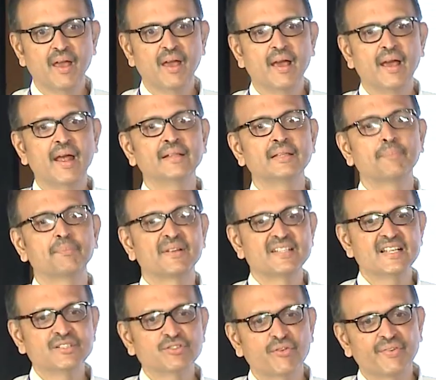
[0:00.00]
And the
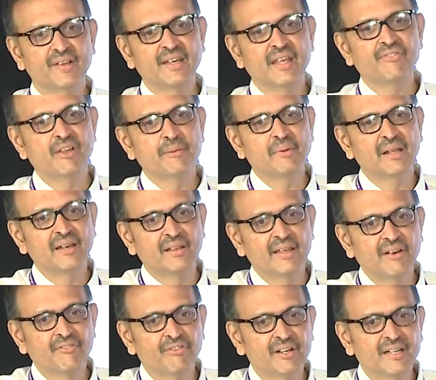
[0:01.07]
presence of any female
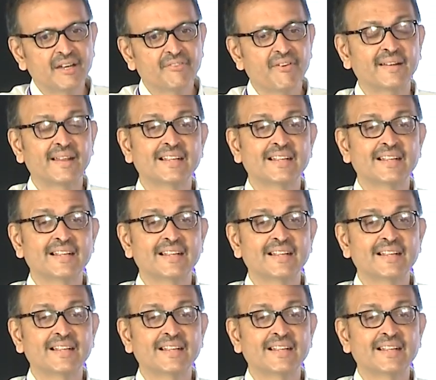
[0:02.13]
infertility factor,